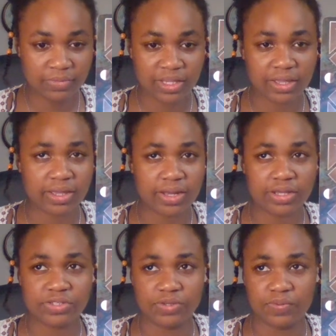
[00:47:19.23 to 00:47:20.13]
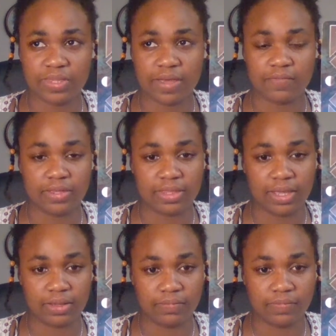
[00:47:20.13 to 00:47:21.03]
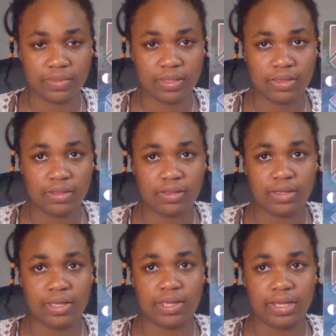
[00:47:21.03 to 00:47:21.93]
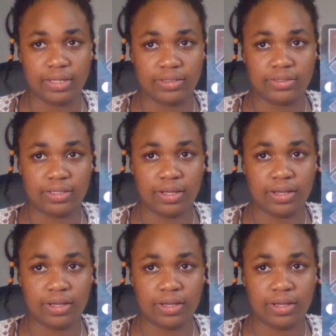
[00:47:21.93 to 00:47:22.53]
It connects you with everything, and